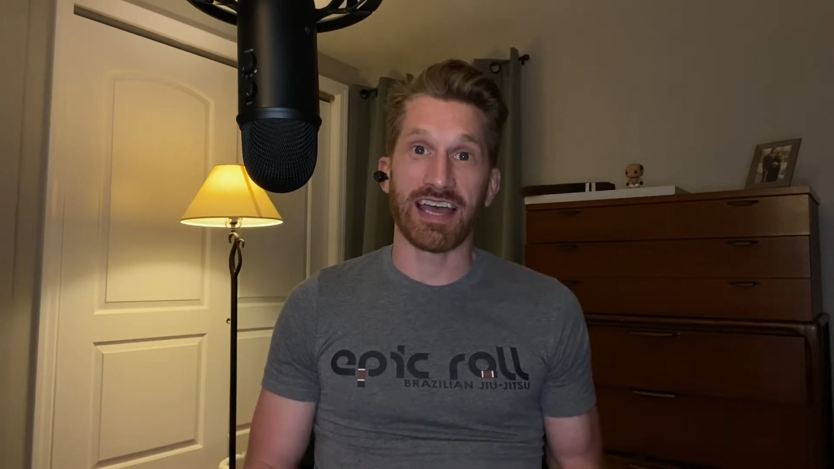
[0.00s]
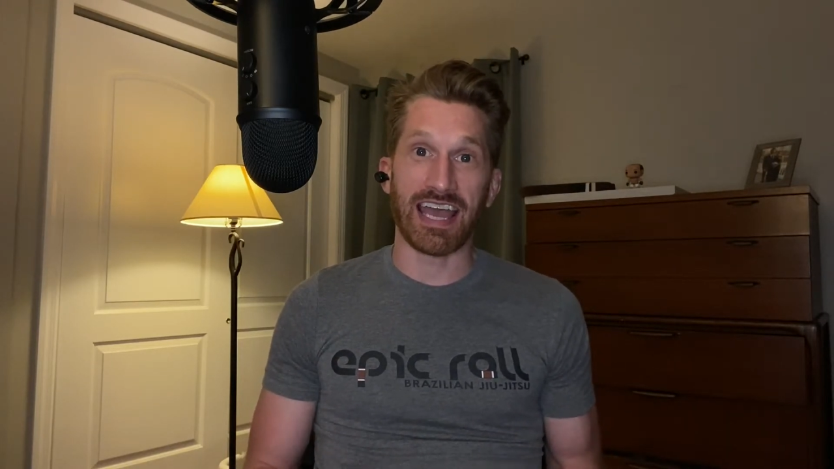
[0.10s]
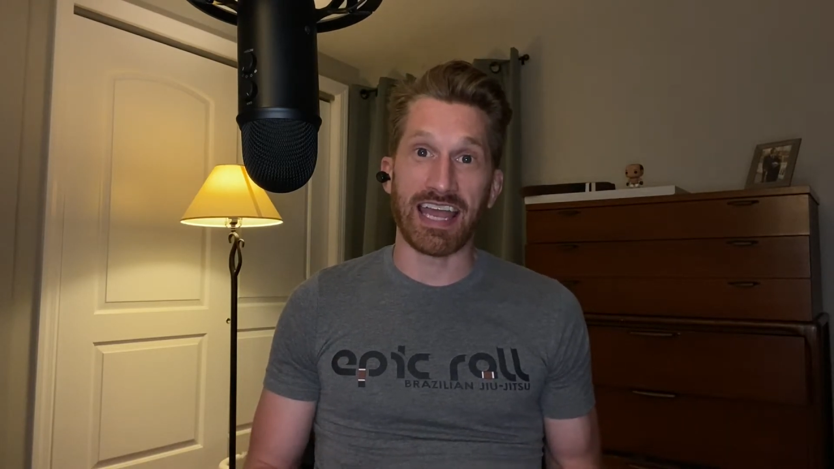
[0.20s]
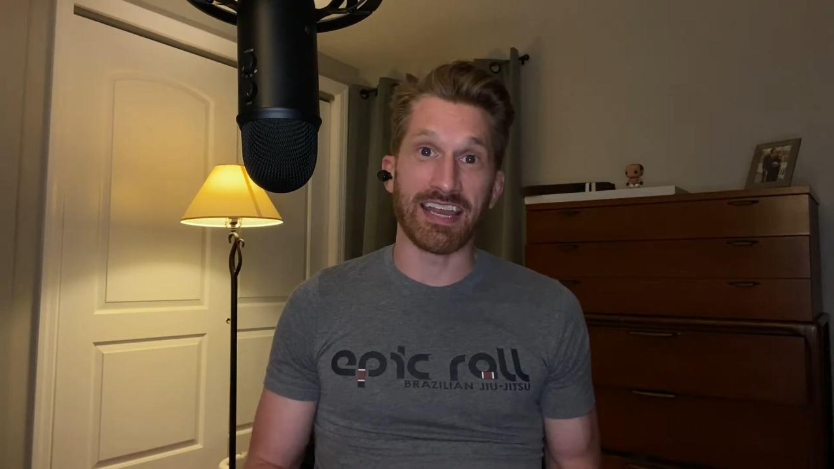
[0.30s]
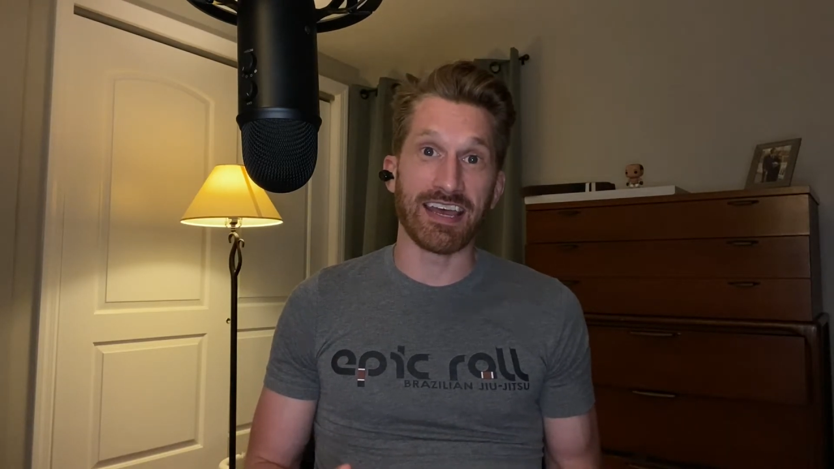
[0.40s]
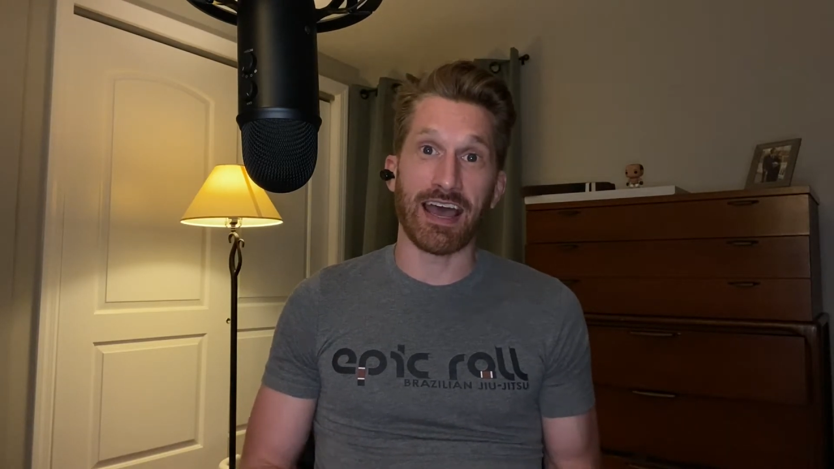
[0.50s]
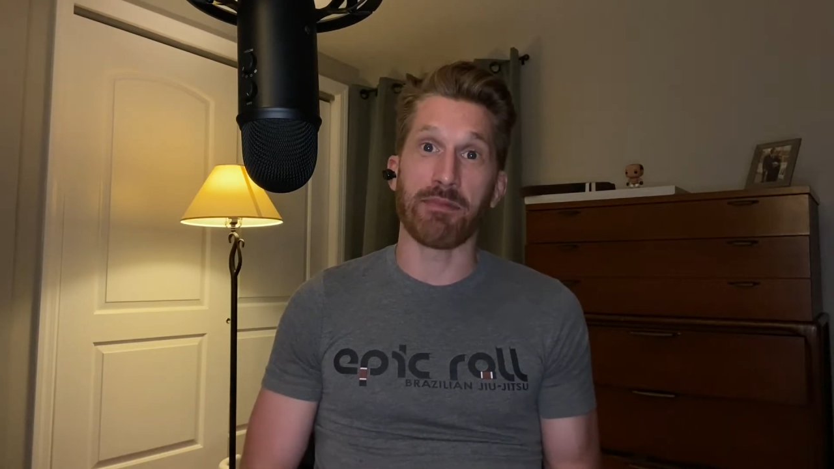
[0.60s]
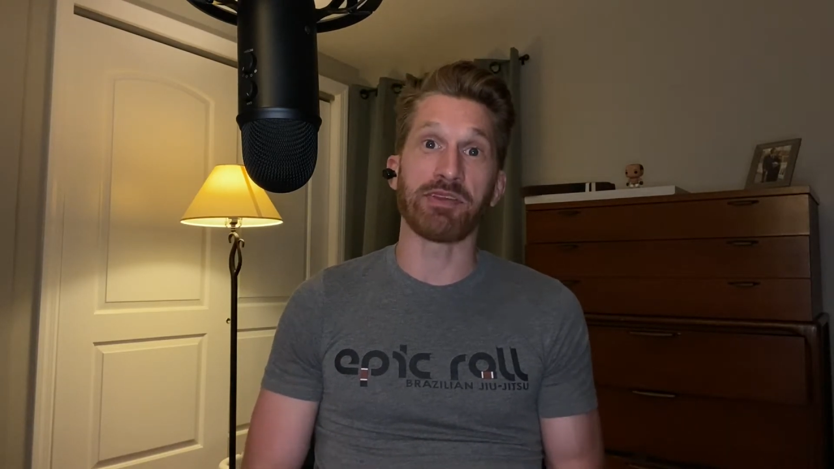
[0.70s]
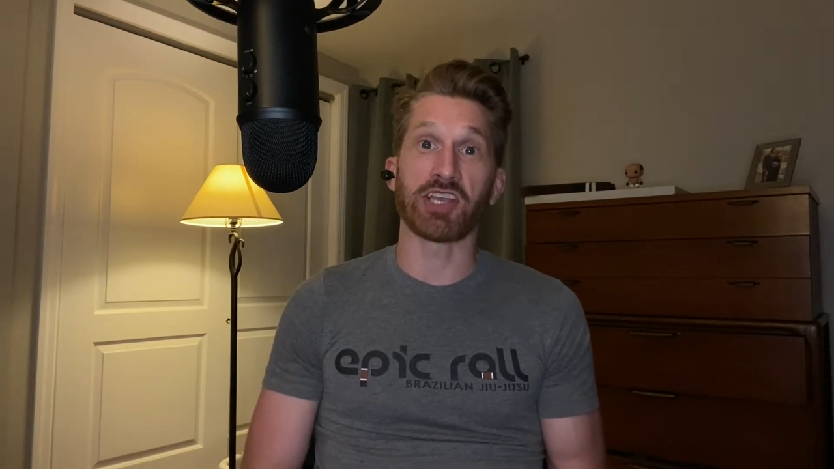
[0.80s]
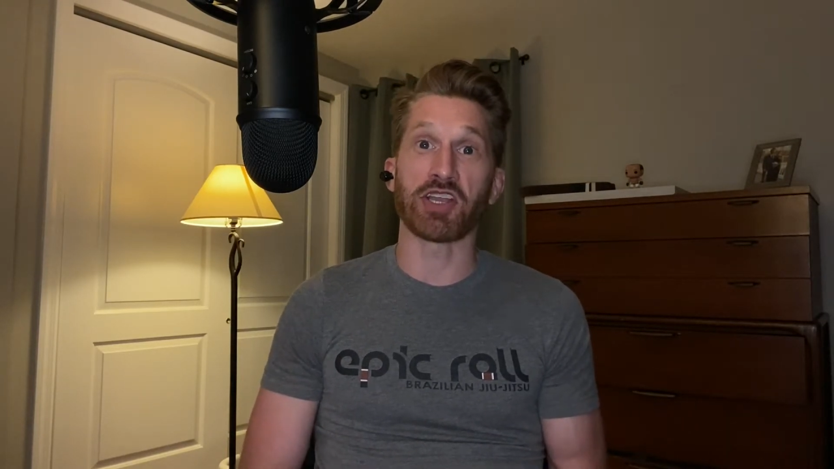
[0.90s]
and the
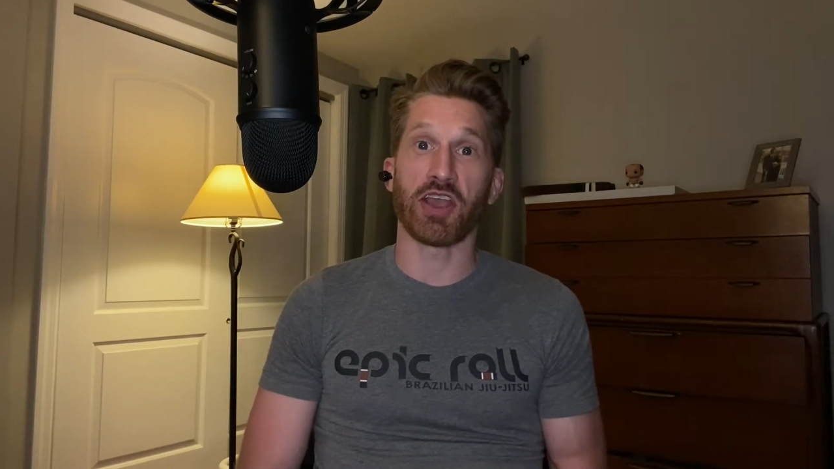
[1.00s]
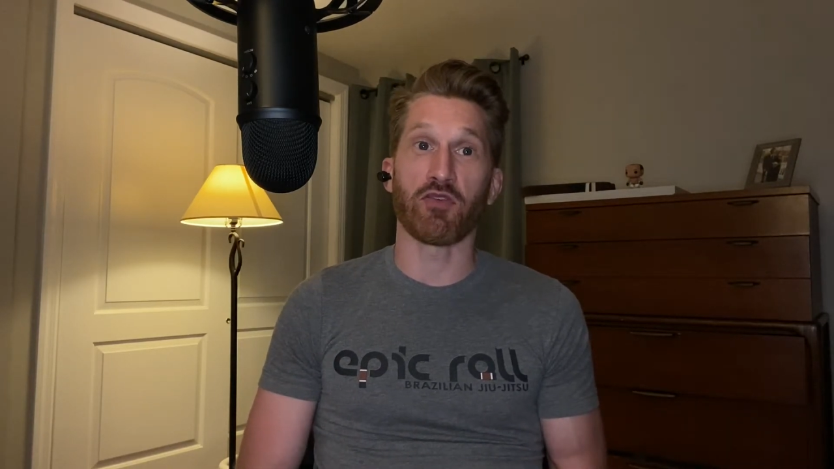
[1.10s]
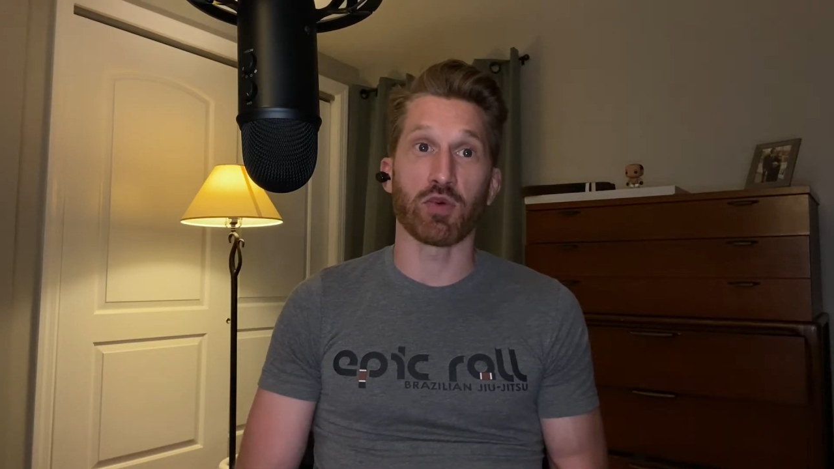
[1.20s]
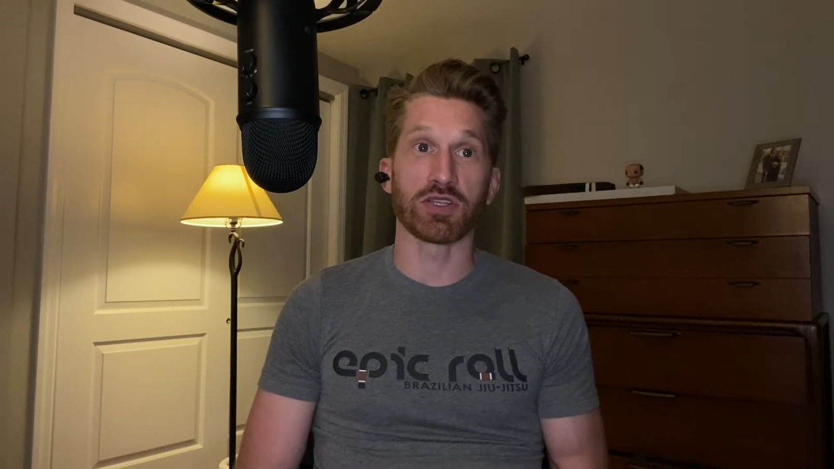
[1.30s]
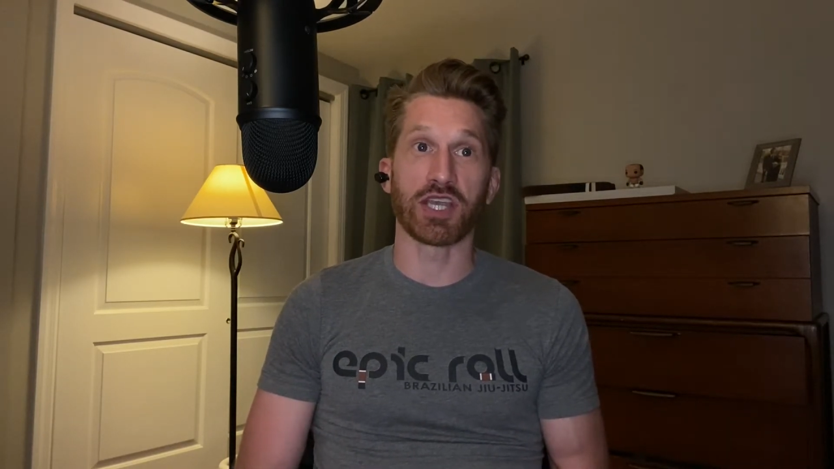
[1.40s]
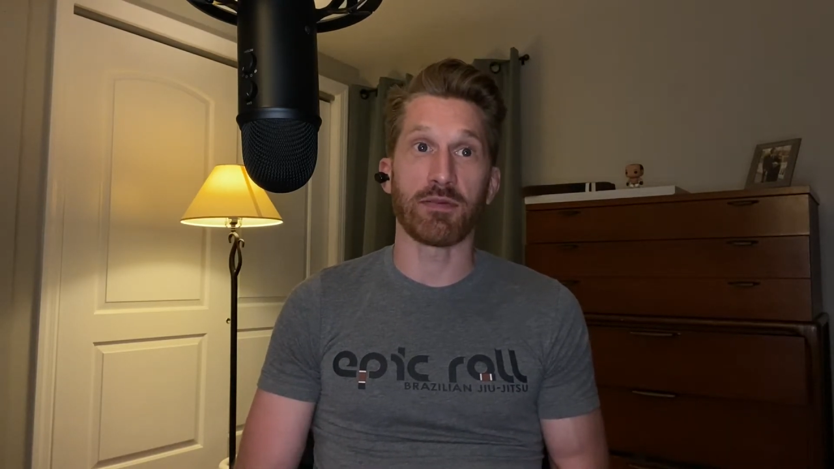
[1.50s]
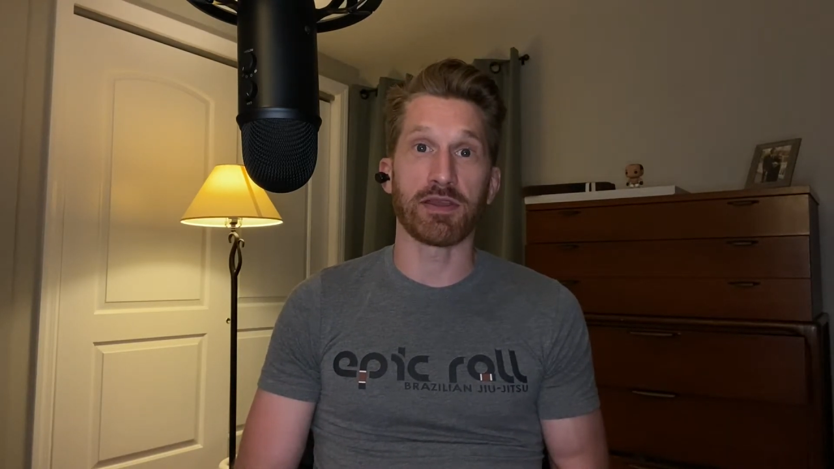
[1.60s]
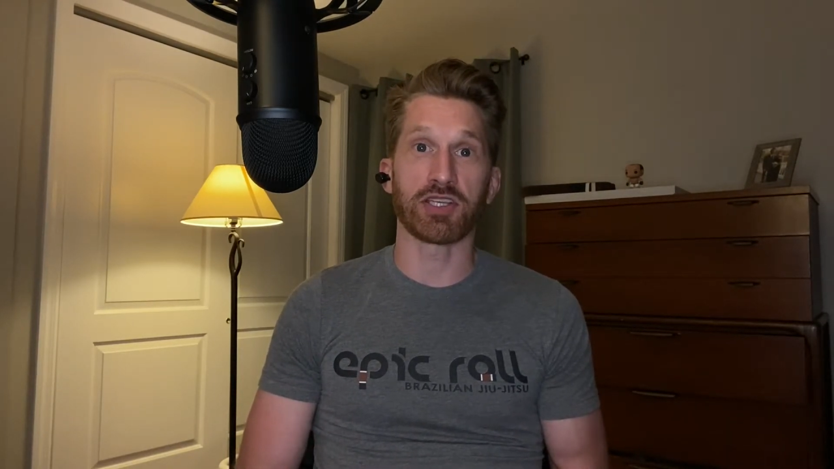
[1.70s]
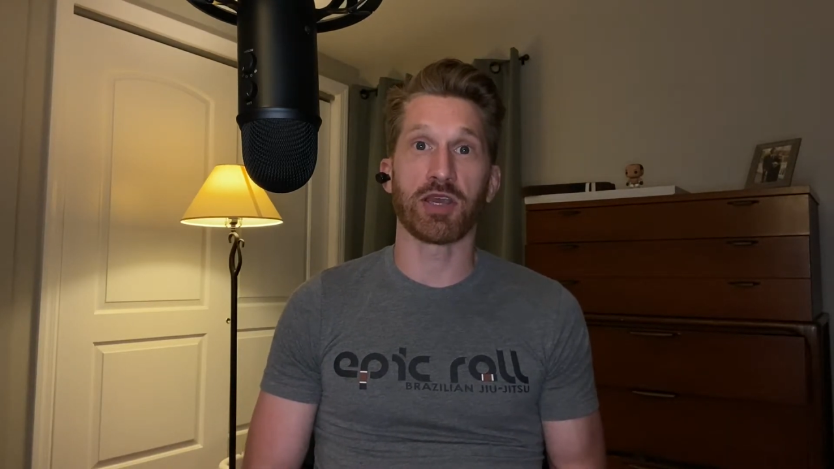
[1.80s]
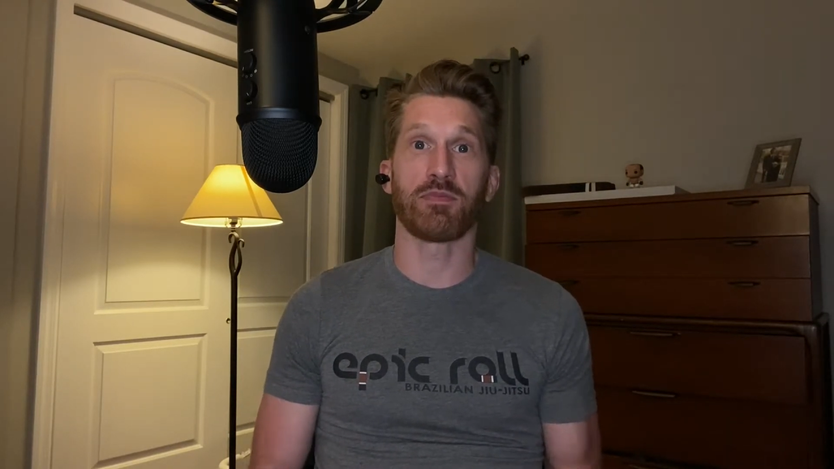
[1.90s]
IBJJF World
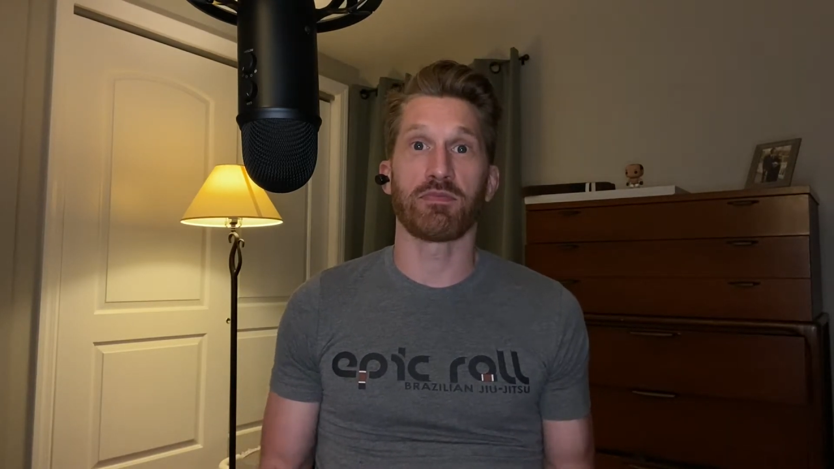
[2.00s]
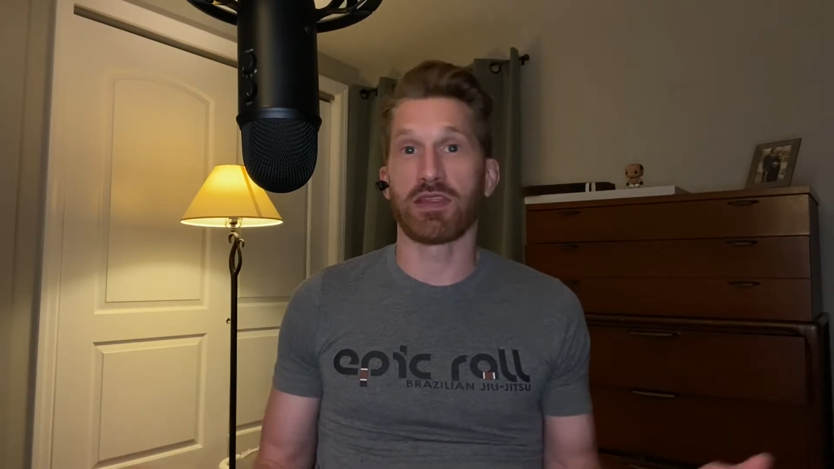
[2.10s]
Championship.